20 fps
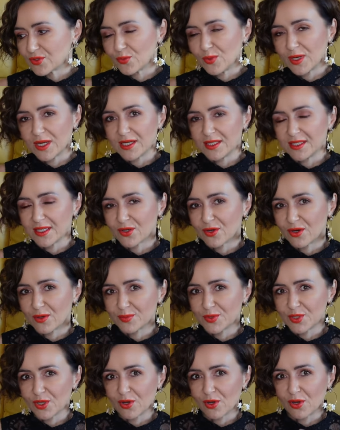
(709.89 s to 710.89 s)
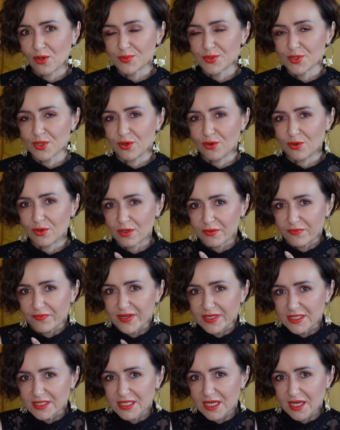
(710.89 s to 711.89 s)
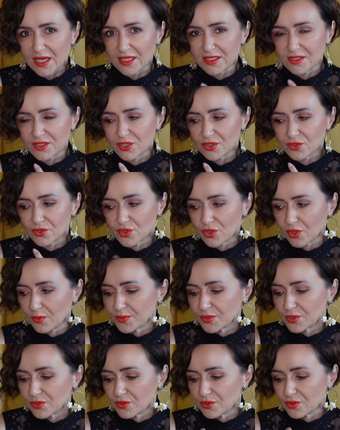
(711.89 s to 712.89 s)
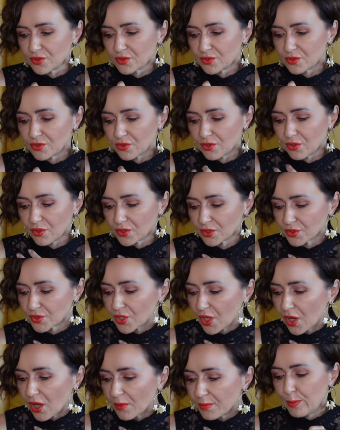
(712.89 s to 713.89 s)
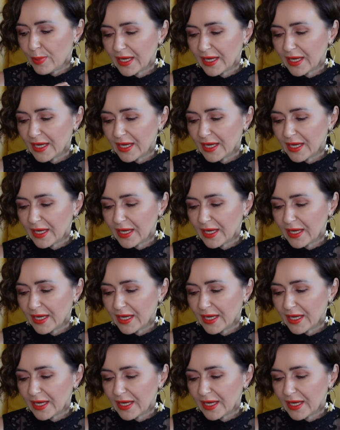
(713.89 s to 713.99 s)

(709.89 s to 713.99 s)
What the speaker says: to wear the crop tops or very tight tops on the top,